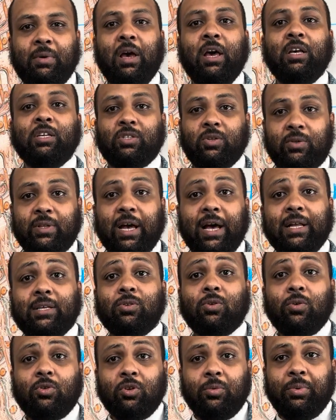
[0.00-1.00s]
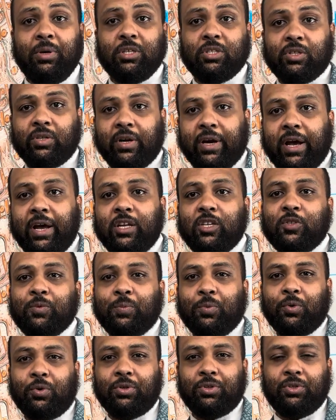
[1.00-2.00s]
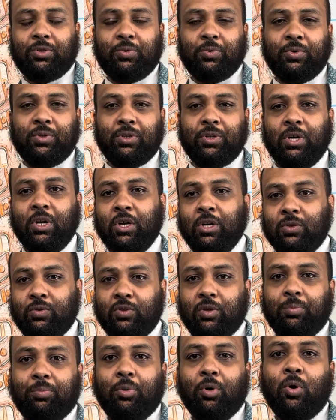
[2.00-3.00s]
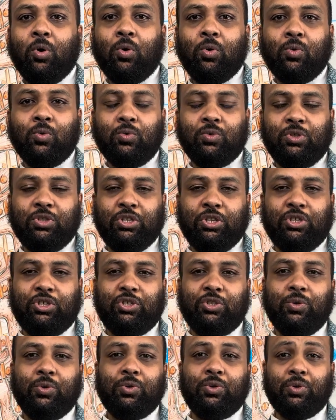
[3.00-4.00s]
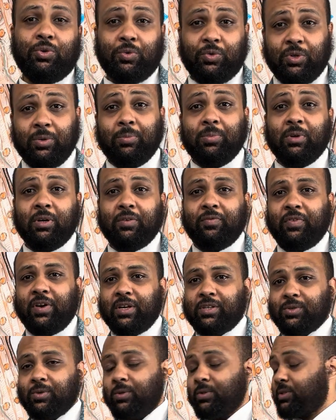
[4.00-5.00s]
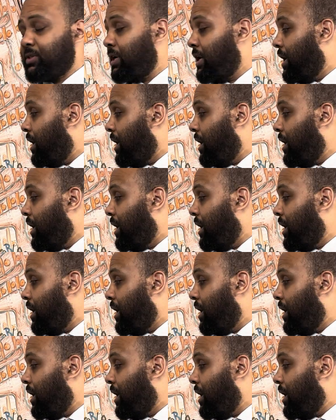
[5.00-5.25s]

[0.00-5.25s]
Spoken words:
So that is going to be transported to the bone tissue through the blood vessels.